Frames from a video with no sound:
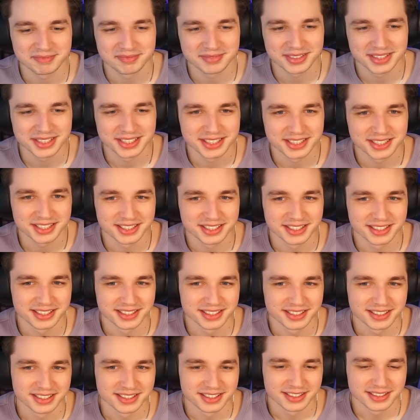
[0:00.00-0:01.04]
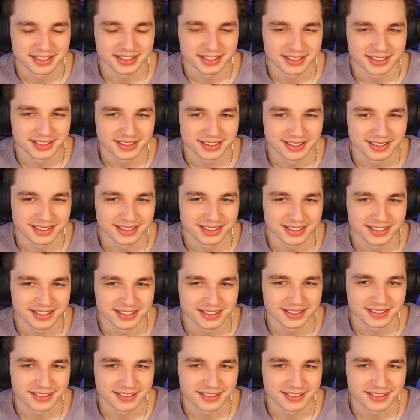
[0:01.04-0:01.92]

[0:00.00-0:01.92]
(no one is talking)